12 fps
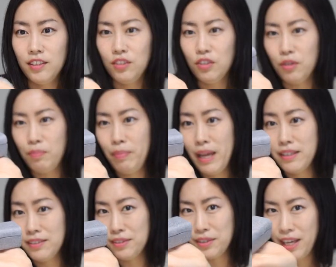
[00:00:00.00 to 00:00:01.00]
sort of
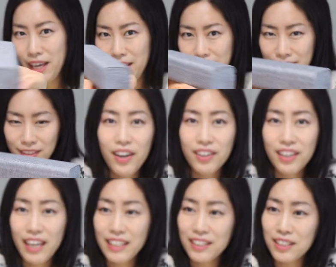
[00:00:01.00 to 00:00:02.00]
pencil case, a
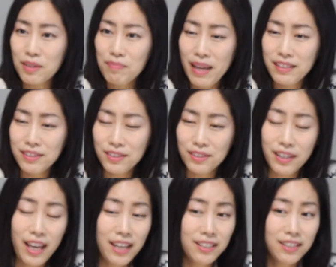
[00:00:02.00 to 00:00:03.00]
classic pencil
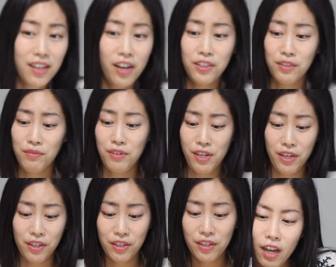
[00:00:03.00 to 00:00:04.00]
case kind of look.